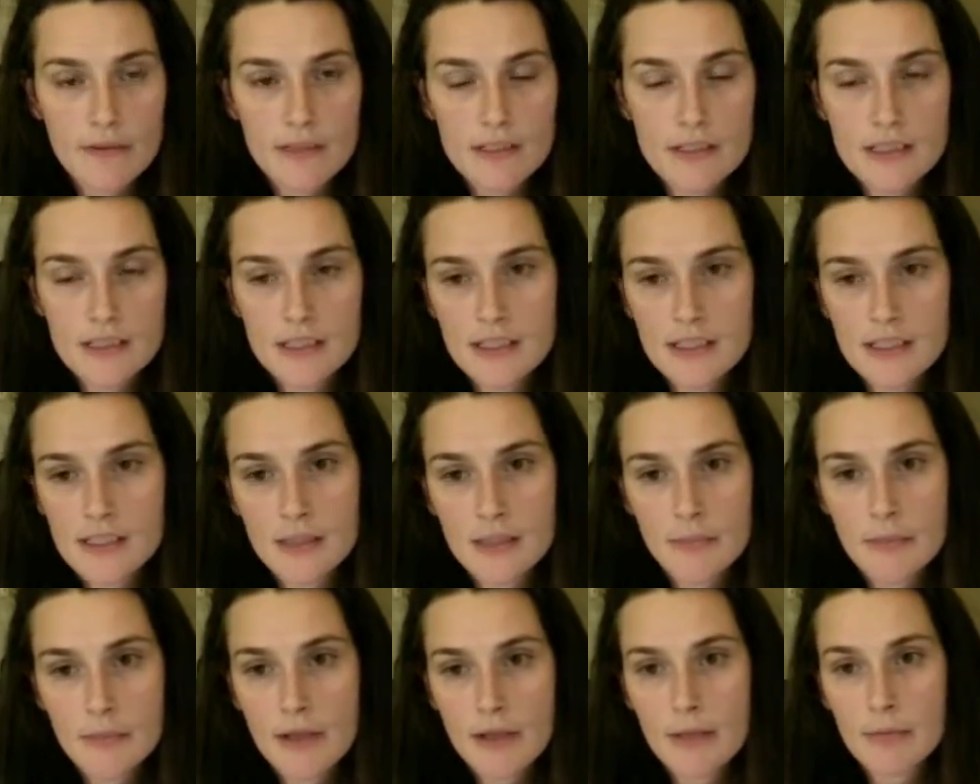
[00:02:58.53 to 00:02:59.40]
first, because
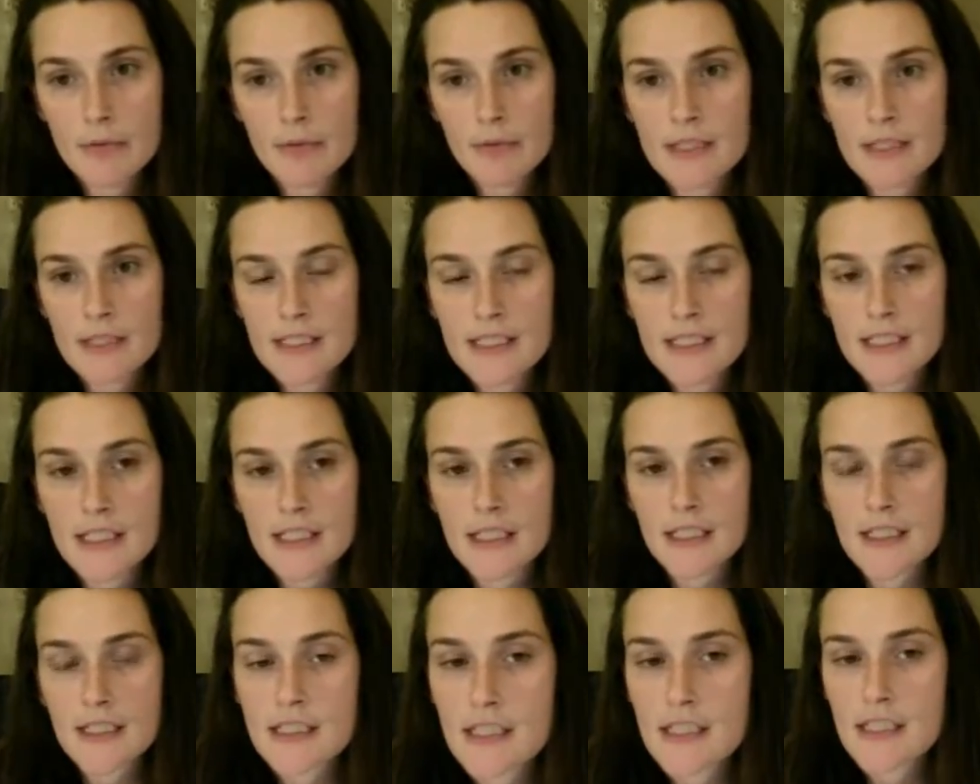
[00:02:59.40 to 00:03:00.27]
the papery skin
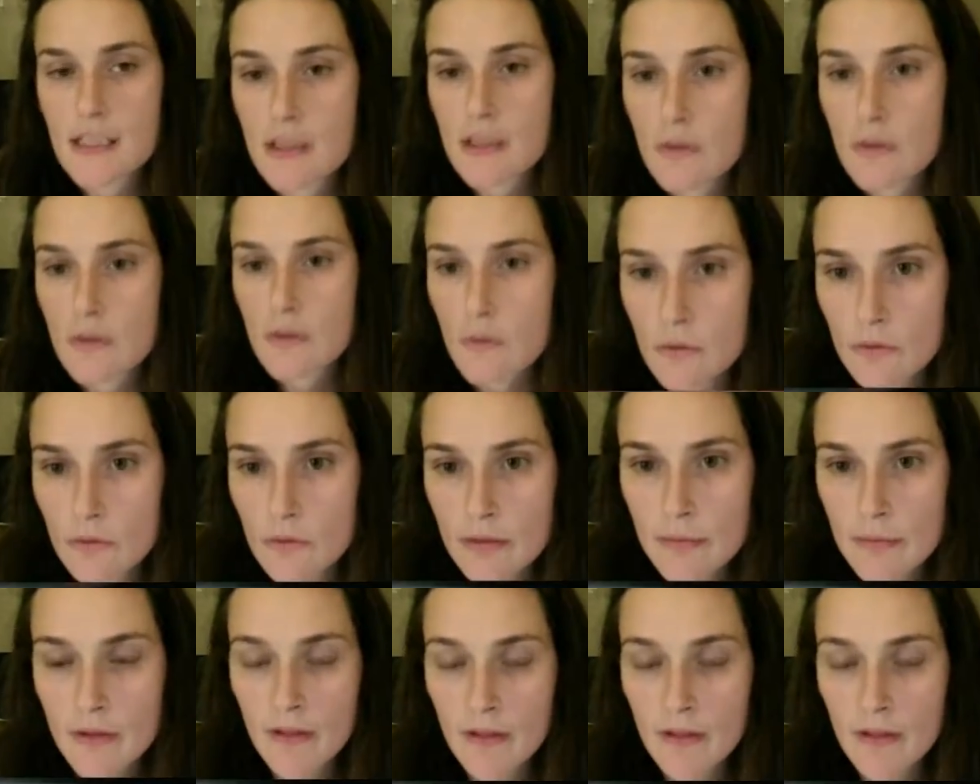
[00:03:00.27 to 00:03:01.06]
isn't the only